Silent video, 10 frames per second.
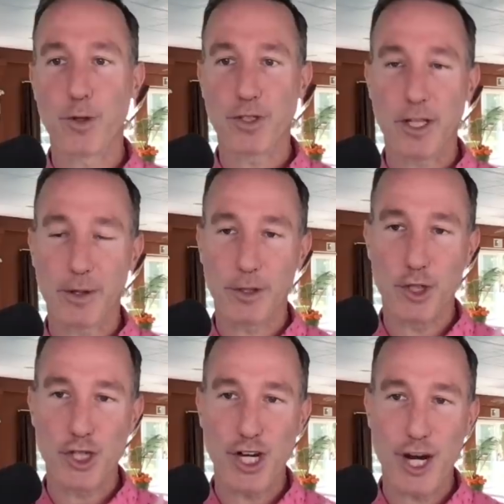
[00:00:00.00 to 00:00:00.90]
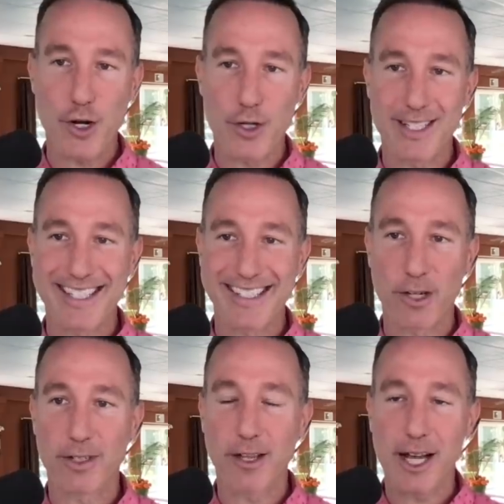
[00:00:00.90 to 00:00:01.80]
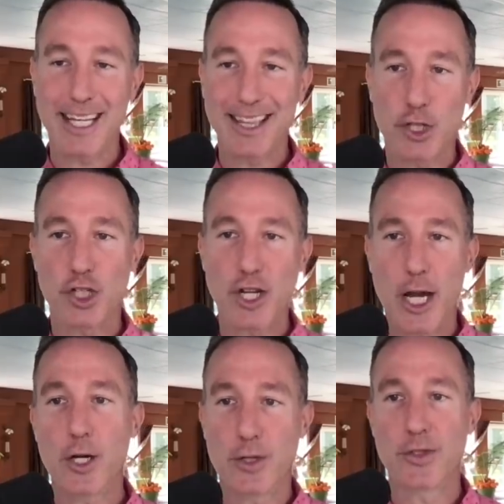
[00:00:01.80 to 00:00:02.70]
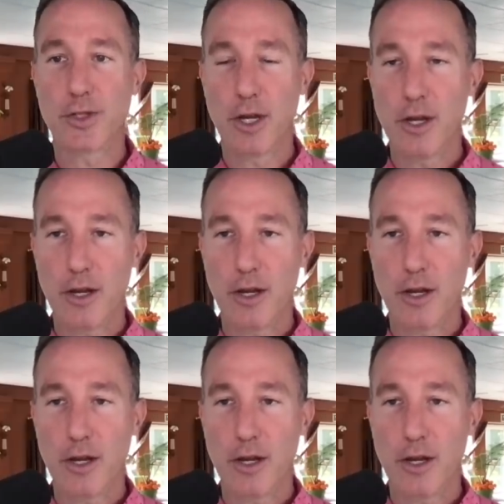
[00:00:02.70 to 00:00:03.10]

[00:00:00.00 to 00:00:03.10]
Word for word: they're selling the shares, they're unlocking the shares